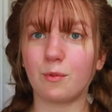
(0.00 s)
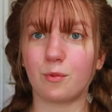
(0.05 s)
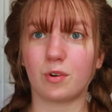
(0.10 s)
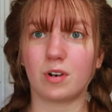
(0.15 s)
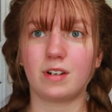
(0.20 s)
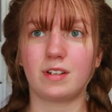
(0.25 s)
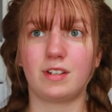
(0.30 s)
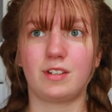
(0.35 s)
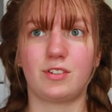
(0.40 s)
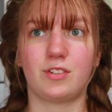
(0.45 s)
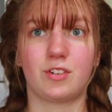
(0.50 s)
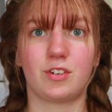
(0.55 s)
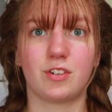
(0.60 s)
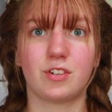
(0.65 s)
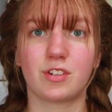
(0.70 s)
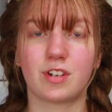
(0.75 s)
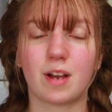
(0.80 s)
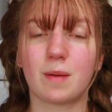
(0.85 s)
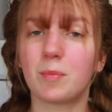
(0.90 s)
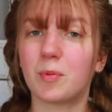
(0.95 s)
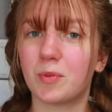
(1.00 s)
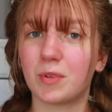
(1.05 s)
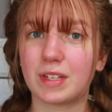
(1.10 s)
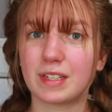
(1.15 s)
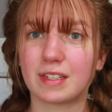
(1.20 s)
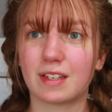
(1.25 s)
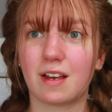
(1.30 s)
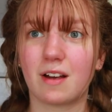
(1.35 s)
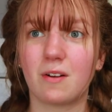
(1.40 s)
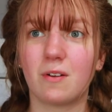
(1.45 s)
I wore it to church a couple
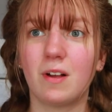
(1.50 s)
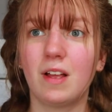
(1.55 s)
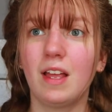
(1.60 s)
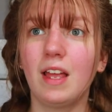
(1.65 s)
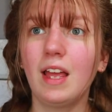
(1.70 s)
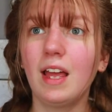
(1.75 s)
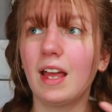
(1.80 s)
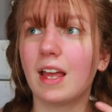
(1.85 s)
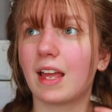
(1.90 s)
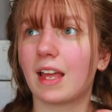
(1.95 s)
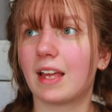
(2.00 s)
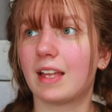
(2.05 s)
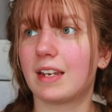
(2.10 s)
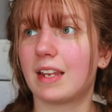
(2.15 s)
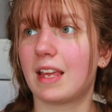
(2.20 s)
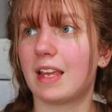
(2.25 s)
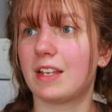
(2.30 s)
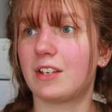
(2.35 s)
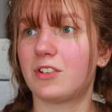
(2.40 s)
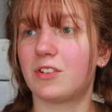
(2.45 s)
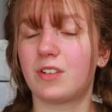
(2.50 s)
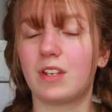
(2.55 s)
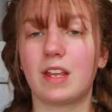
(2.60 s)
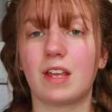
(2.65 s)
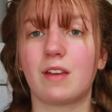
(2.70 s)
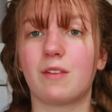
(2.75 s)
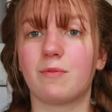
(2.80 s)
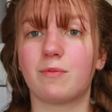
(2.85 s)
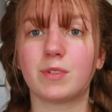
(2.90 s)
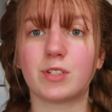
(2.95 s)
weeks ago, and it
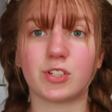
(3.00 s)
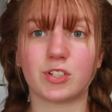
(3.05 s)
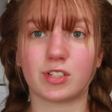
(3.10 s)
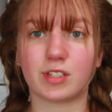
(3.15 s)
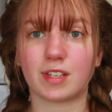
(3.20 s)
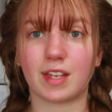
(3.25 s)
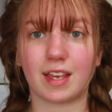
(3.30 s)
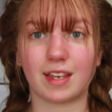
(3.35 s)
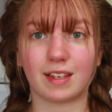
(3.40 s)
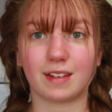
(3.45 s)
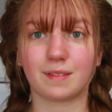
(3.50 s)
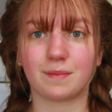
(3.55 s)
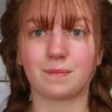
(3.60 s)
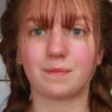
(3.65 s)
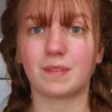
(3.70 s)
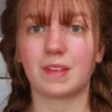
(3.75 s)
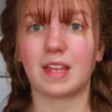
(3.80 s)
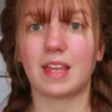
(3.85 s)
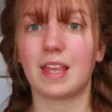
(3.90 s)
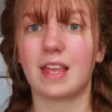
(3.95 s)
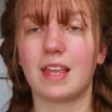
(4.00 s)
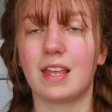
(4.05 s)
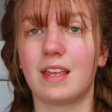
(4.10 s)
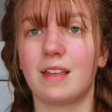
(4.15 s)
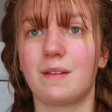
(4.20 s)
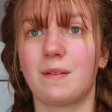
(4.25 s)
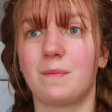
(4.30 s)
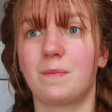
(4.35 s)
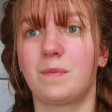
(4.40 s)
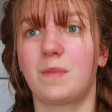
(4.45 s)
it was just like it,
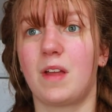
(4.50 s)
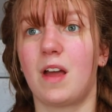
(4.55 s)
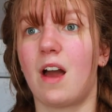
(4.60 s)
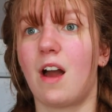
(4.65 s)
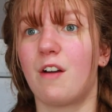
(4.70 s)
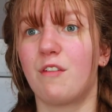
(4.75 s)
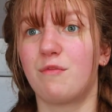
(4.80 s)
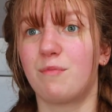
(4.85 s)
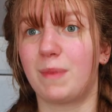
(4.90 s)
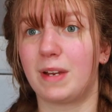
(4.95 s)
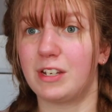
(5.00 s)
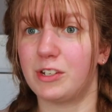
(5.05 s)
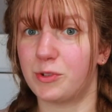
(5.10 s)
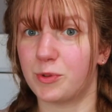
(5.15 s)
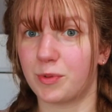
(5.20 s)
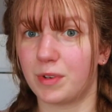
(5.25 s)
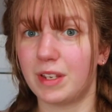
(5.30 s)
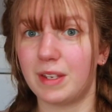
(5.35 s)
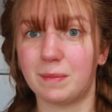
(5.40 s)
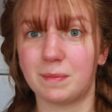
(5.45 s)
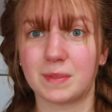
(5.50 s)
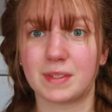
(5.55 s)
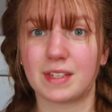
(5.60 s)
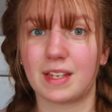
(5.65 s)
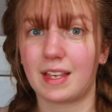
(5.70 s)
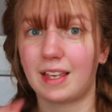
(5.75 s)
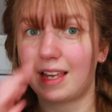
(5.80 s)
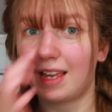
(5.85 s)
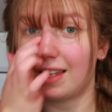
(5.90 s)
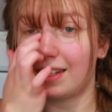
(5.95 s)
of my dreams.
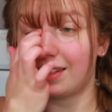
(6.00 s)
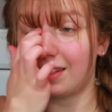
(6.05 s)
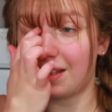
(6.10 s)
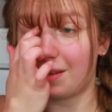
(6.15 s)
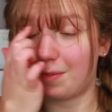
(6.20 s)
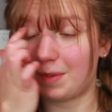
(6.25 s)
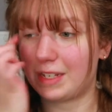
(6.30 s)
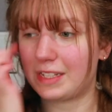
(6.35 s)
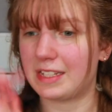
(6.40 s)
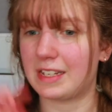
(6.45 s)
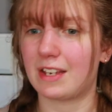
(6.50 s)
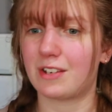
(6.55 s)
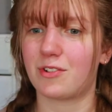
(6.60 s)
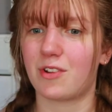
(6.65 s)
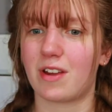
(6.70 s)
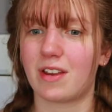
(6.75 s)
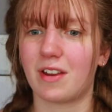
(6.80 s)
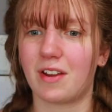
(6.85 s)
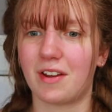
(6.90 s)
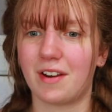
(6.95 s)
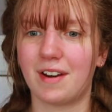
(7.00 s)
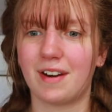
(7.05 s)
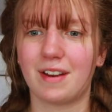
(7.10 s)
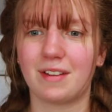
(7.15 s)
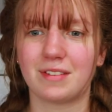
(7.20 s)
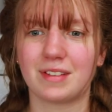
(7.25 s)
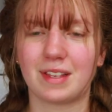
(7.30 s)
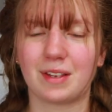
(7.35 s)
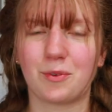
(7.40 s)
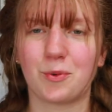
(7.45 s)
Like, it's amazing. I tried it on, and
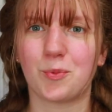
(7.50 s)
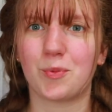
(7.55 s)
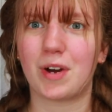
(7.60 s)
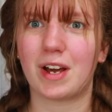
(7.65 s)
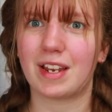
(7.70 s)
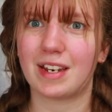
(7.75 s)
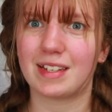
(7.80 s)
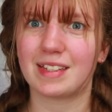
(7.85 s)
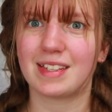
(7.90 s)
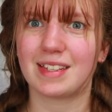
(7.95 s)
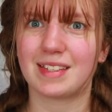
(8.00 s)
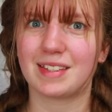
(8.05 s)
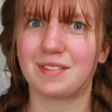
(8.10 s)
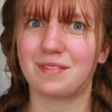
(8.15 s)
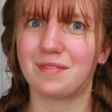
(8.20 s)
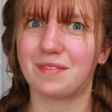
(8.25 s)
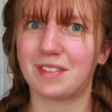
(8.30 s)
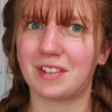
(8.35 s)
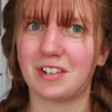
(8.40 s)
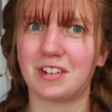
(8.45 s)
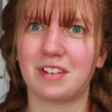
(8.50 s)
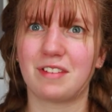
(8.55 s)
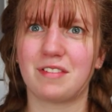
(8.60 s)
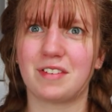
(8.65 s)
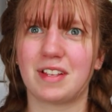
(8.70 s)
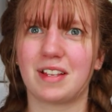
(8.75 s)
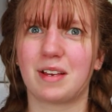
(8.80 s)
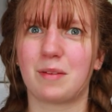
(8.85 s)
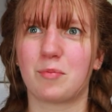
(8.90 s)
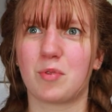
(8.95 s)
I was like, why does this literally
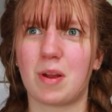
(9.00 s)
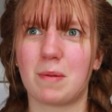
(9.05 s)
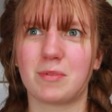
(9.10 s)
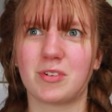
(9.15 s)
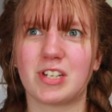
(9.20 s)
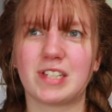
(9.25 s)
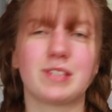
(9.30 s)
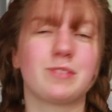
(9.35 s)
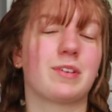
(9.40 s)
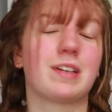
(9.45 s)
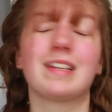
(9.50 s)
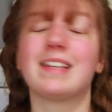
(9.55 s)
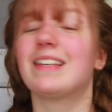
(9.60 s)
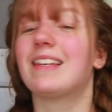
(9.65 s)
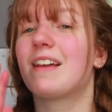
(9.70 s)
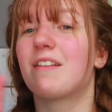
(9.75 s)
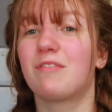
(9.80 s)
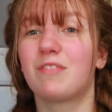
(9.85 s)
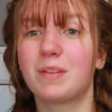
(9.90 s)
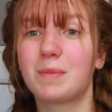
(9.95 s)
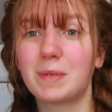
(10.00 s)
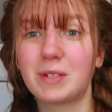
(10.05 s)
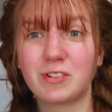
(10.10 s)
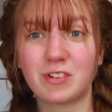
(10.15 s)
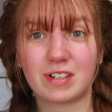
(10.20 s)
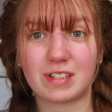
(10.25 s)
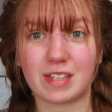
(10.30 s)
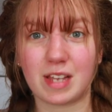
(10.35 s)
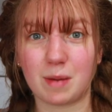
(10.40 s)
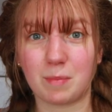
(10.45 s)
feel like a prom dress? So it can definitely be
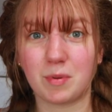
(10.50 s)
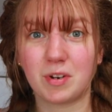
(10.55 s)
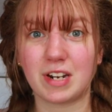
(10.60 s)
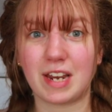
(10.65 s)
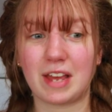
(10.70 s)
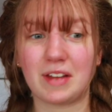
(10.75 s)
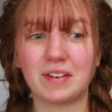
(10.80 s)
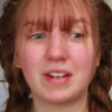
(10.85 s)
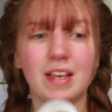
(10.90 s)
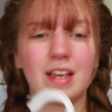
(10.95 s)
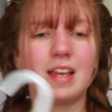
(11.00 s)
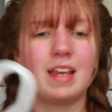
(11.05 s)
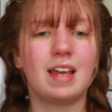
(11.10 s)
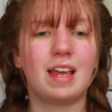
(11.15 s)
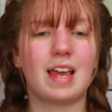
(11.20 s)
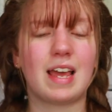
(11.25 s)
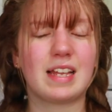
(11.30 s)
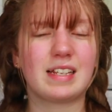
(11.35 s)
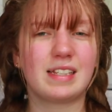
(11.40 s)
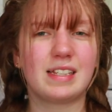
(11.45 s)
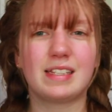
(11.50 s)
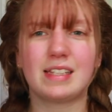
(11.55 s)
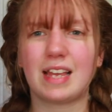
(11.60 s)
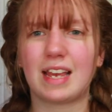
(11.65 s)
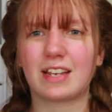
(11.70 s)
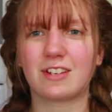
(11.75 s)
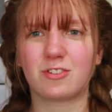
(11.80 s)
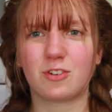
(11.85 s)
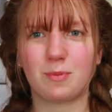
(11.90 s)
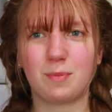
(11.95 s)
dressed up or down. It has this
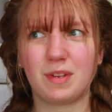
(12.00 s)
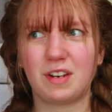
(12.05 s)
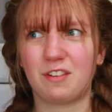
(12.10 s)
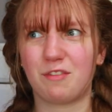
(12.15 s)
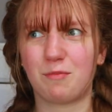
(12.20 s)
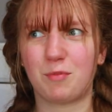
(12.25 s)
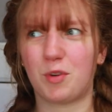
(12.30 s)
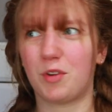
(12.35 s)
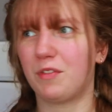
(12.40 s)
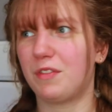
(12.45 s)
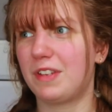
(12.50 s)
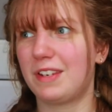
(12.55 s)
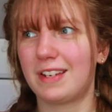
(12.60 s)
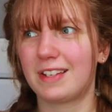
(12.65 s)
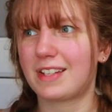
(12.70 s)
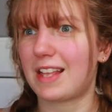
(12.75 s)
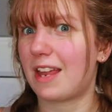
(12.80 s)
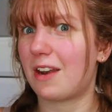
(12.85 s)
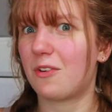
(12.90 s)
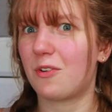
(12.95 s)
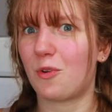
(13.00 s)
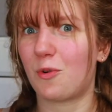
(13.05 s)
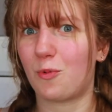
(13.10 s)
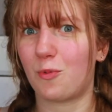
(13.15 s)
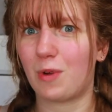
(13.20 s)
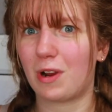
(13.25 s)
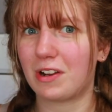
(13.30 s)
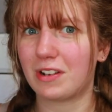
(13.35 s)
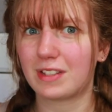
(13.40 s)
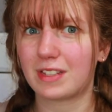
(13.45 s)
extra bit of poofiness. I don't know
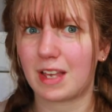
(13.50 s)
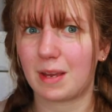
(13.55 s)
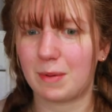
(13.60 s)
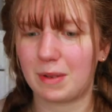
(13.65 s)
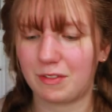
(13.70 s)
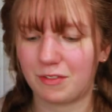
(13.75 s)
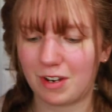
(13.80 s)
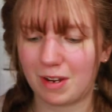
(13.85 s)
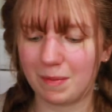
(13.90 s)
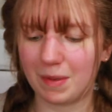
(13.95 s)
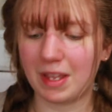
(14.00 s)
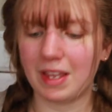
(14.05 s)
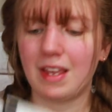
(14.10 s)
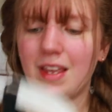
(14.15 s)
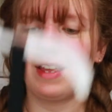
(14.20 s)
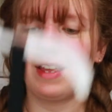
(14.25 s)
where it's coming from.